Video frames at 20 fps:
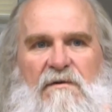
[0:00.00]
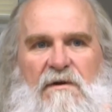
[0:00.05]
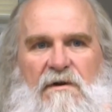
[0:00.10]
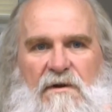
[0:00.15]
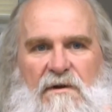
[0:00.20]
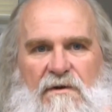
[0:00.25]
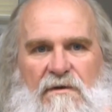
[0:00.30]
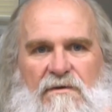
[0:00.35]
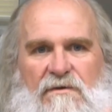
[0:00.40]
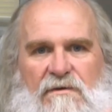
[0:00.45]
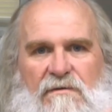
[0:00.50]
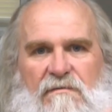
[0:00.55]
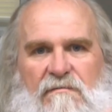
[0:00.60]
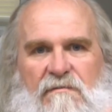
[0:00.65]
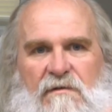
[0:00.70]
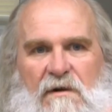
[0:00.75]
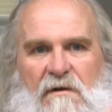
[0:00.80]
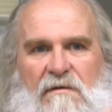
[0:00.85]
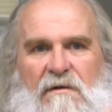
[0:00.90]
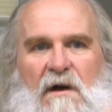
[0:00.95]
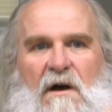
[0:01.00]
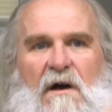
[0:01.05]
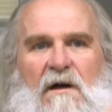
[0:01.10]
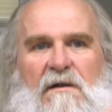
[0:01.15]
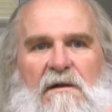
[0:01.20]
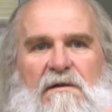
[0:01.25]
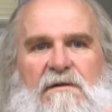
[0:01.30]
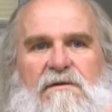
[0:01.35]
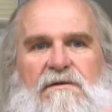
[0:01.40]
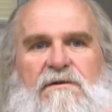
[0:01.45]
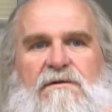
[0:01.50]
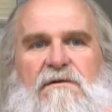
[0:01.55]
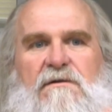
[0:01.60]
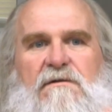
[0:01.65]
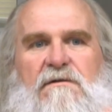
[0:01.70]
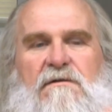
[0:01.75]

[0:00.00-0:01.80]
to use their knowledge